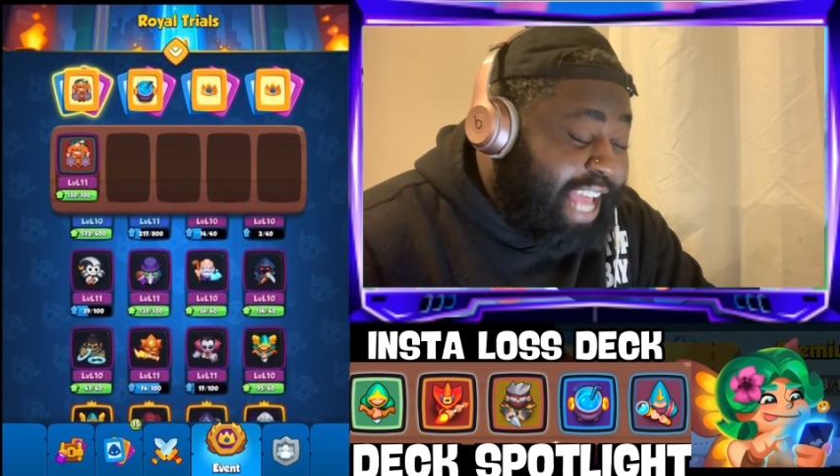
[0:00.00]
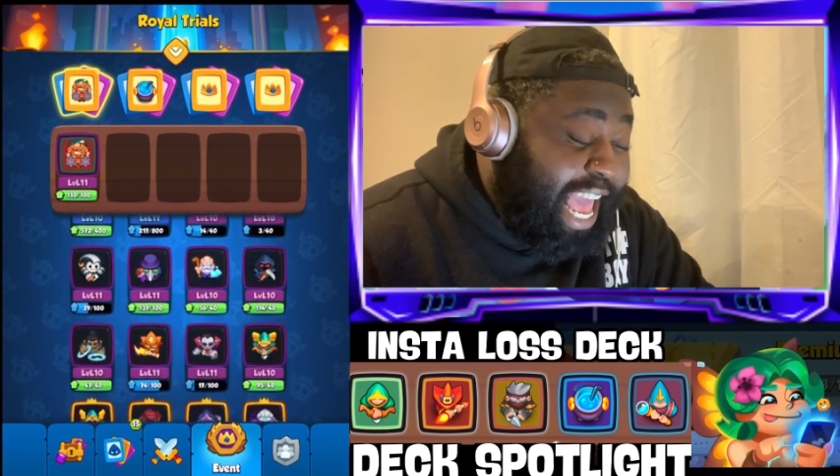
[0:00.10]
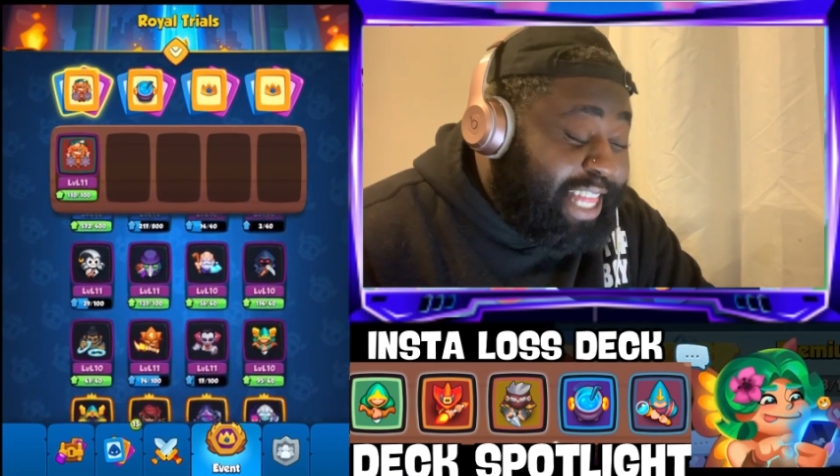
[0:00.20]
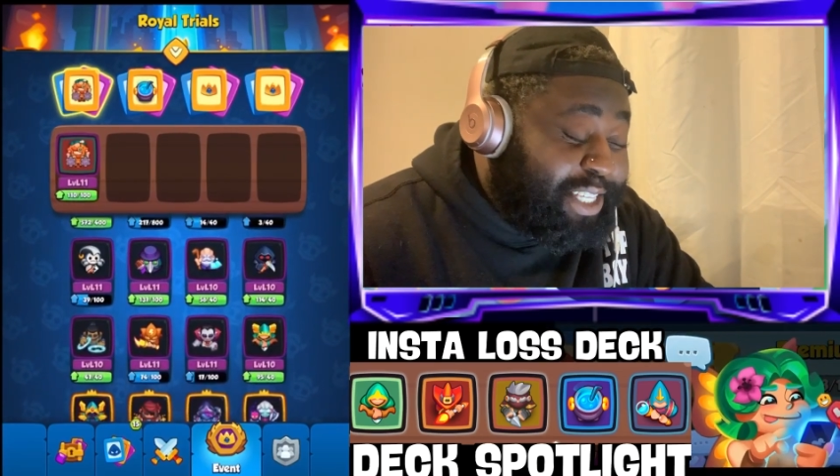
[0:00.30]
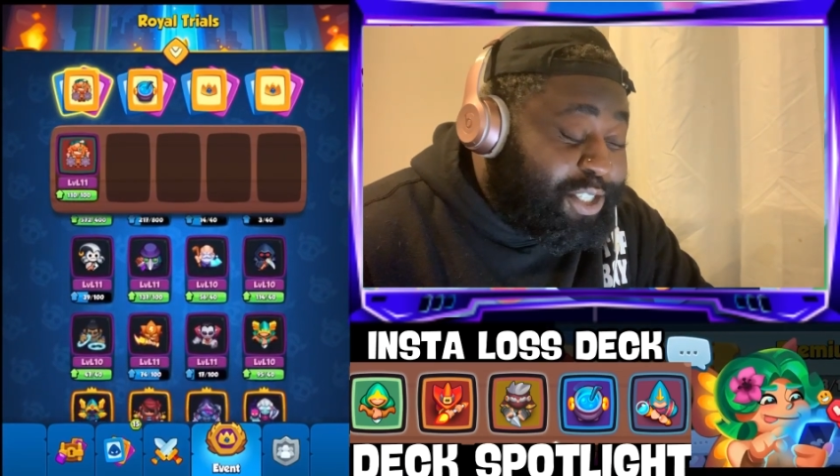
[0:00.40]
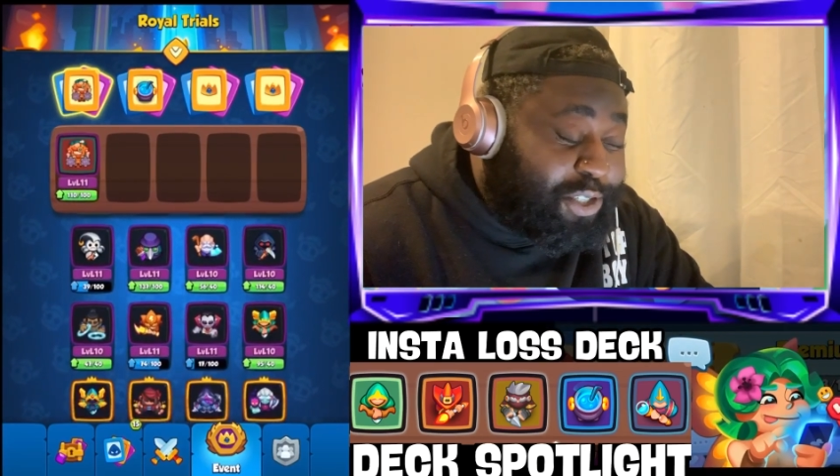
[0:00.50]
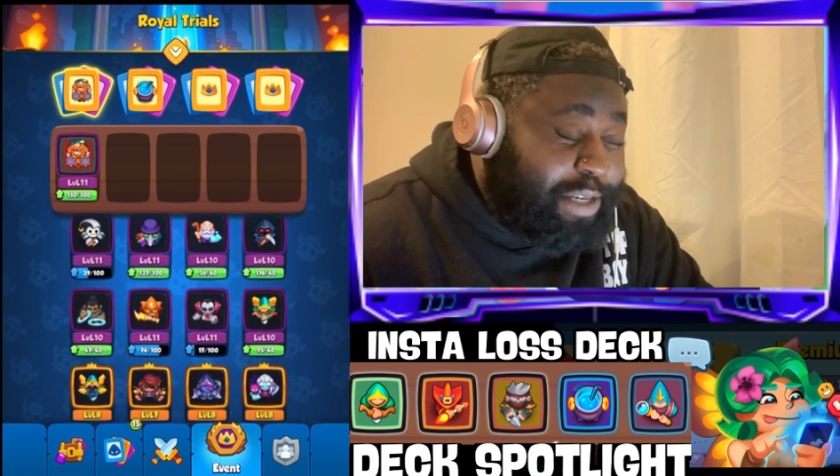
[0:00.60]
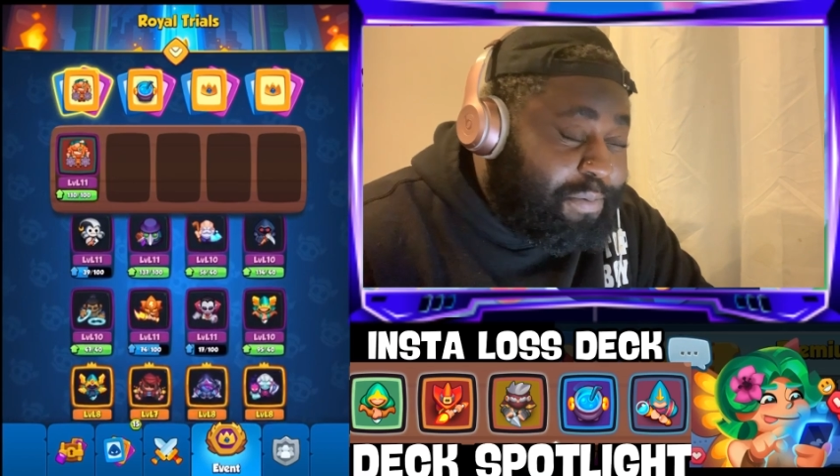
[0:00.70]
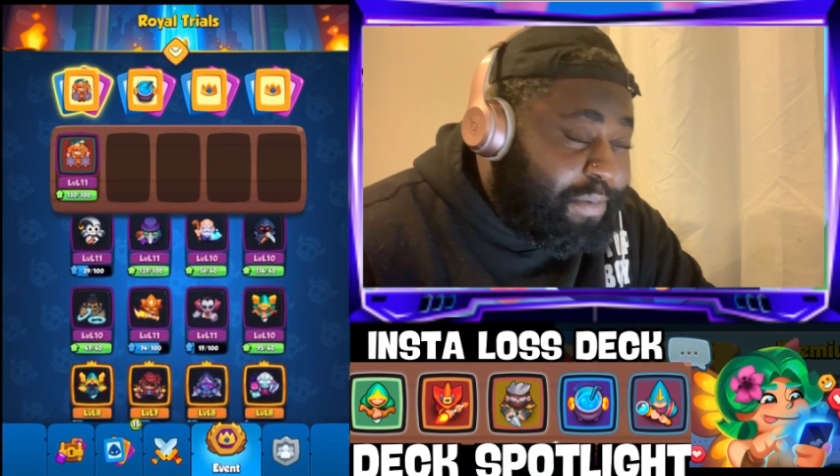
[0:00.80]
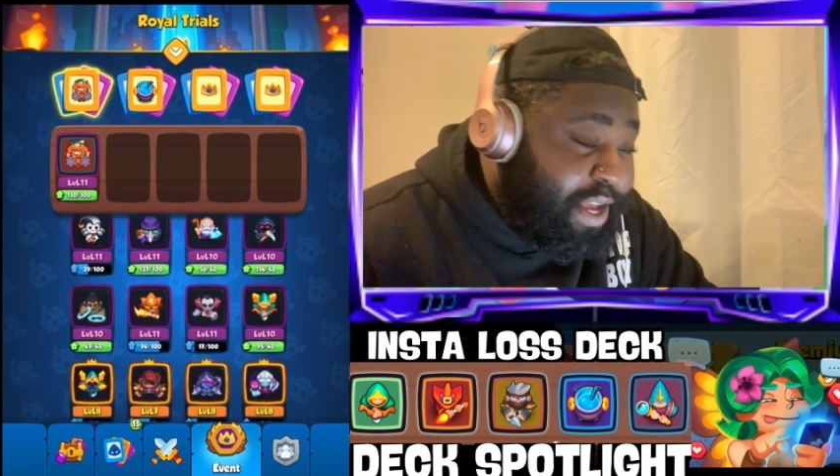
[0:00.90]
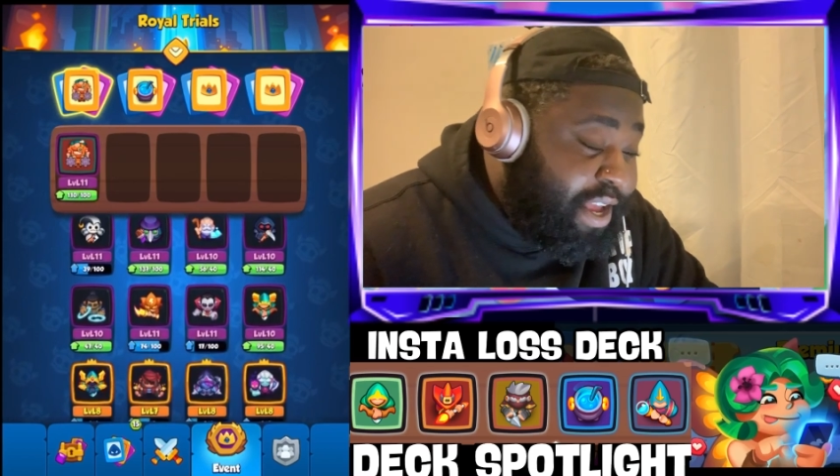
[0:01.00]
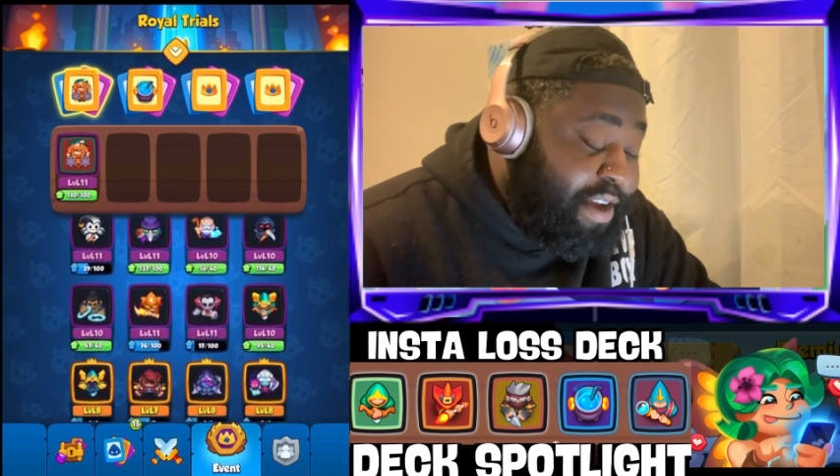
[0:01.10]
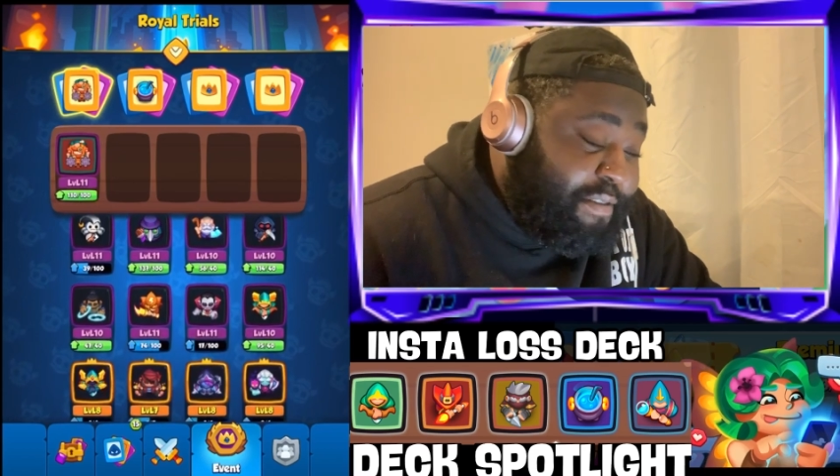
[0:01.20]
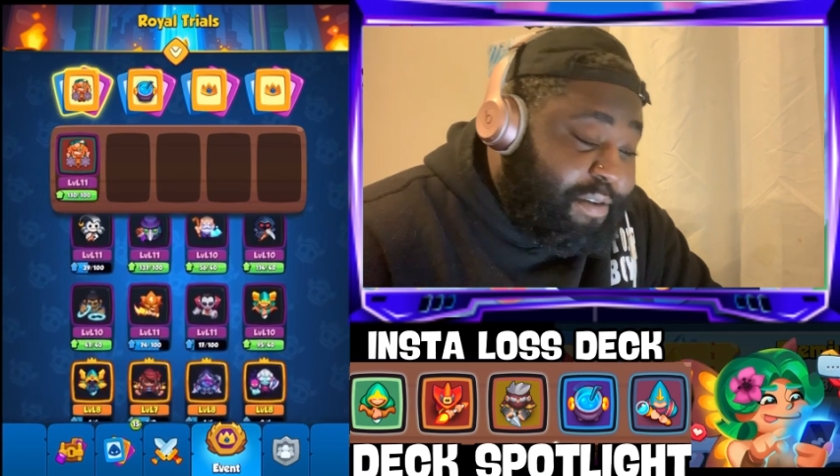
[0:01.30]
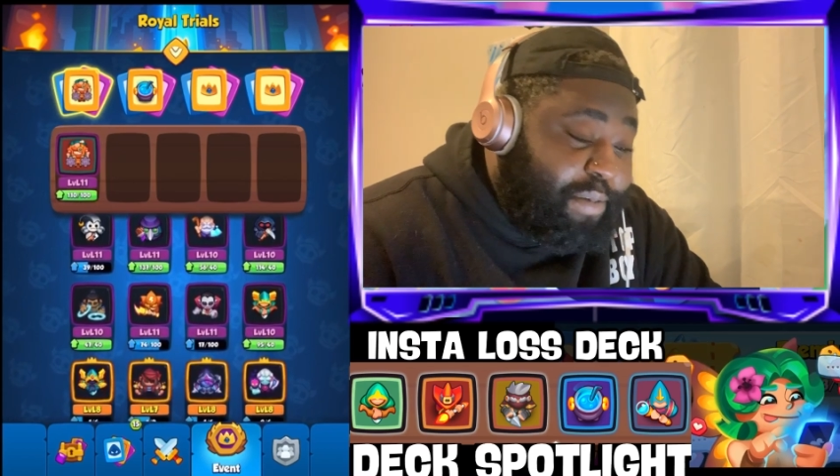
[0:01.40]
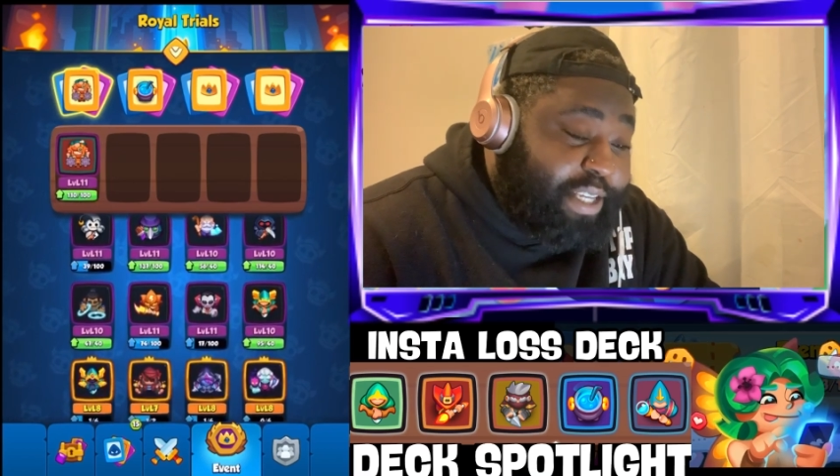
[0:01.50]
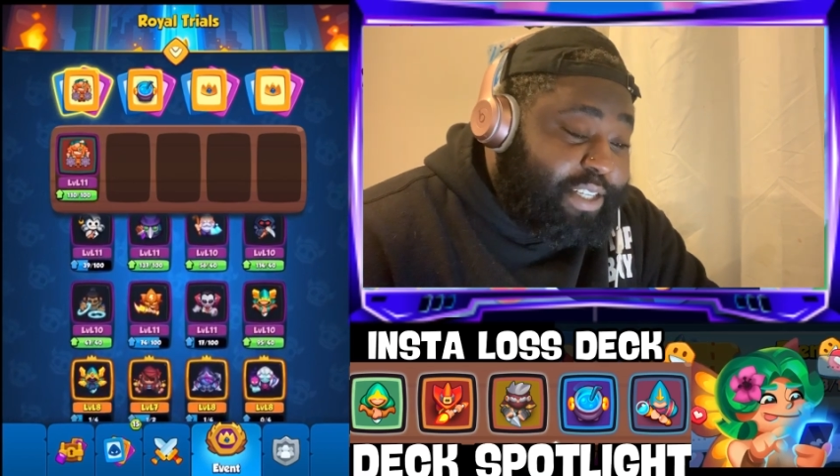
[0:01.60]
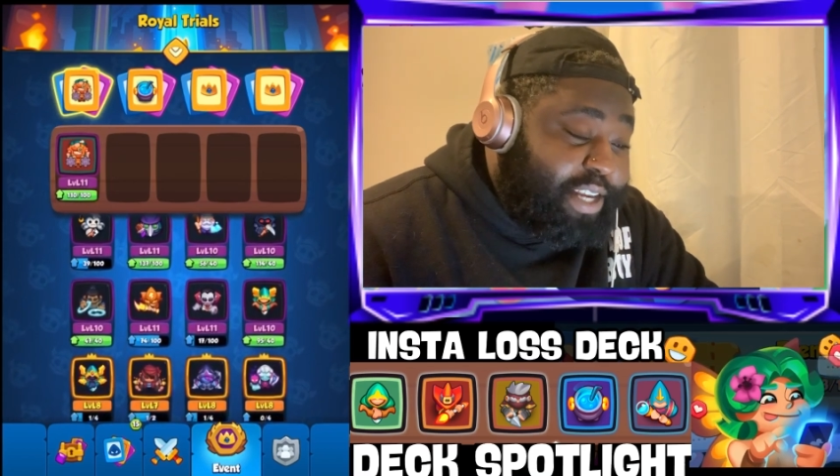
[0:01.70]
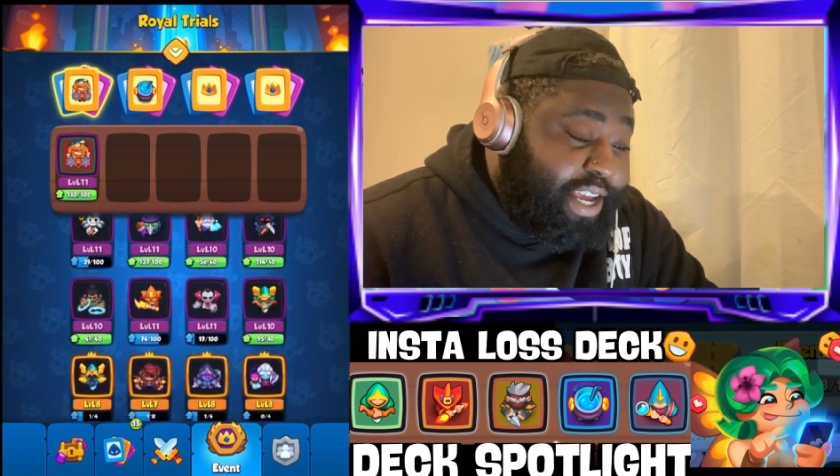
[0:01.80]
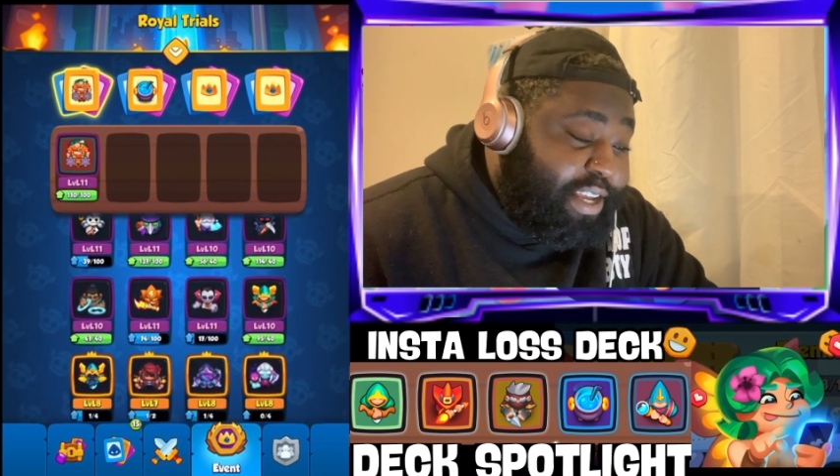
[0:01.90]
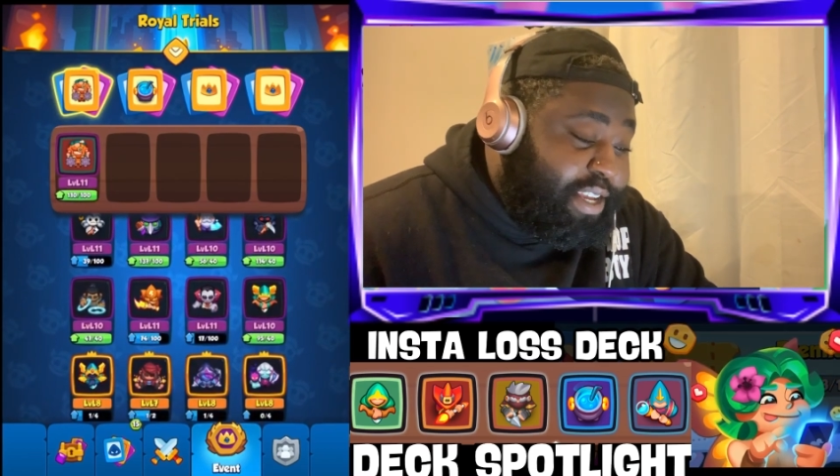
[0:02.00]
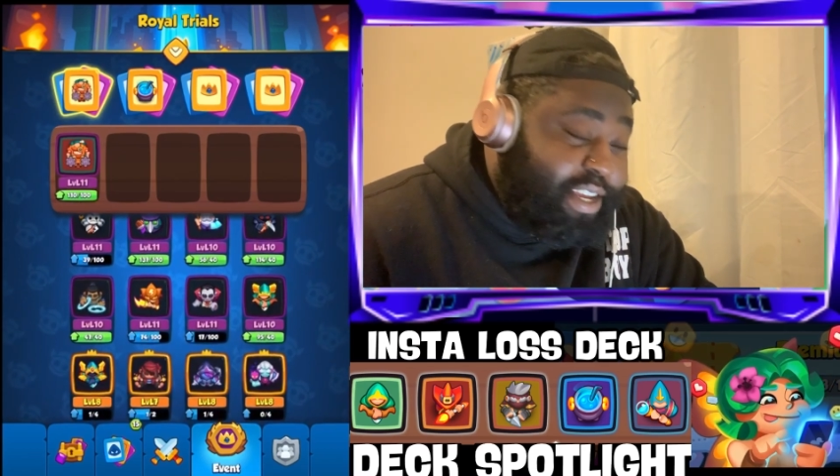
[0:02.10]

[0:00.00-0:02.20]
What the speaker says: And the stream from yesterday,